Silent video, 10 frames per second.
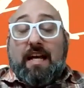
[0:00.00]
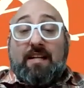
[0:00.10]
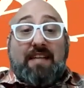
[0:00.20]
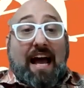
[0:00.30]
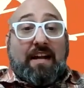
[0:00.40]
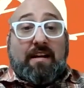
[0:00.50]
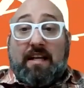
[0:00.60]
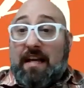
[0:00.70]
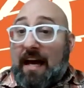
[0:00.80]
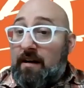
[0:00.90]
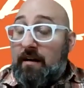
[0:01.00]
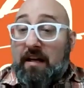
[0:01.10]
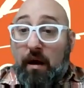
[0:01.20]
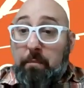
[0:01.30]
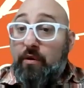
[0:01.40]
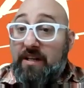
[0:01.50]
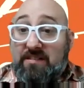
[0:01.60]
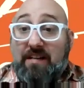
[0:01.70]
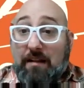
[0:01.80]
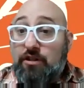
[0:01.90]
He had a
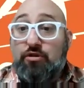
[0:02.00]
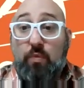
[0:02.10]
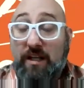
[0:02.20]
pretty solid